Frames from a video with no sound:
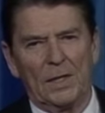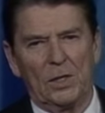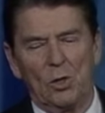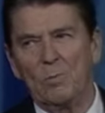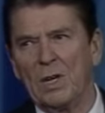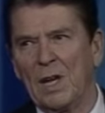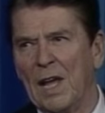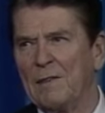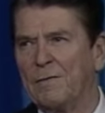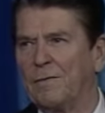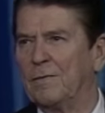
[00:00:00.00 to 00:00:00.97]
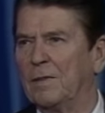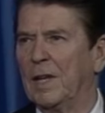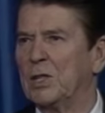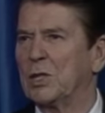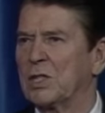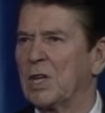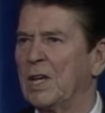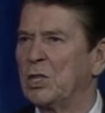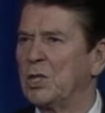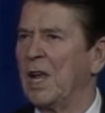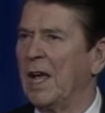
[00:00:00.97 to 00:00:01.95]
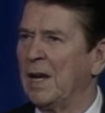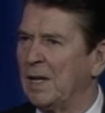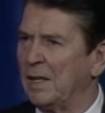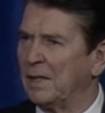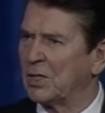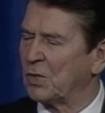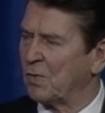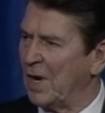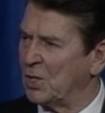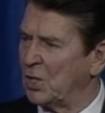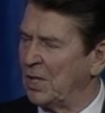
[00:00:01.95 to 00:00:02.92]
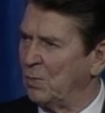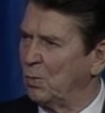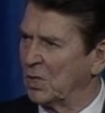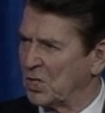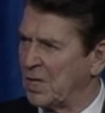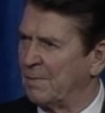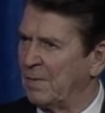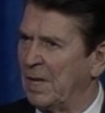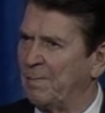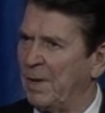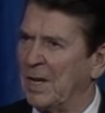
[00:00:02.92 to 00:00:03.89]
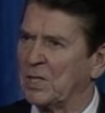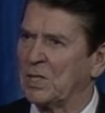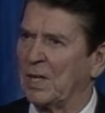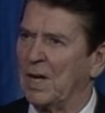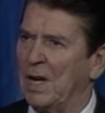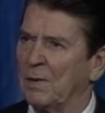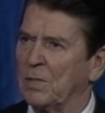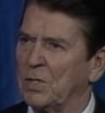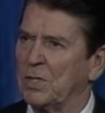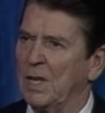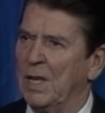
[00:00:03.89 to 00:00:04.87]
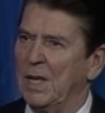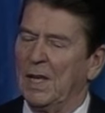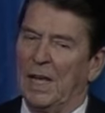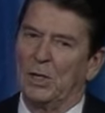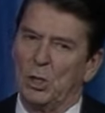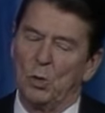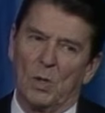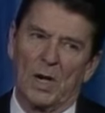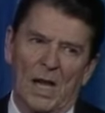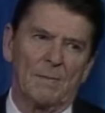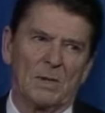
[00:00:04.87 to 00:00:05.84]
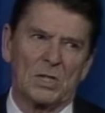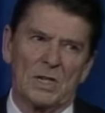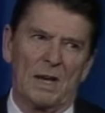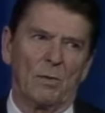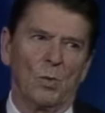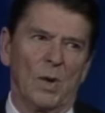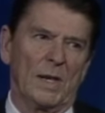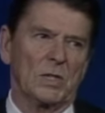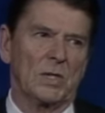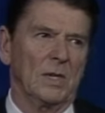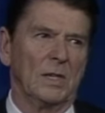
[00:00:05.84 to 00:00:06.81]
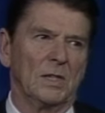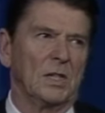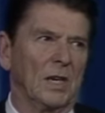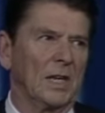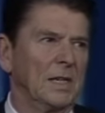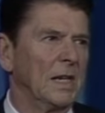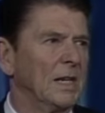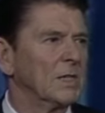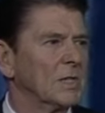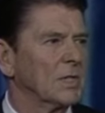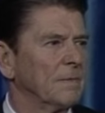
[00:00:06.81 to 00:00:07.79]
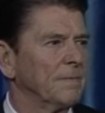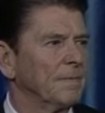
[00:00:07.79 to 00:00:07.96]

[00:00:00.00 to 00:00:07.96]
Human life legislation ending this tragedy will someday pass the Congress, and you and I must never rest until it does.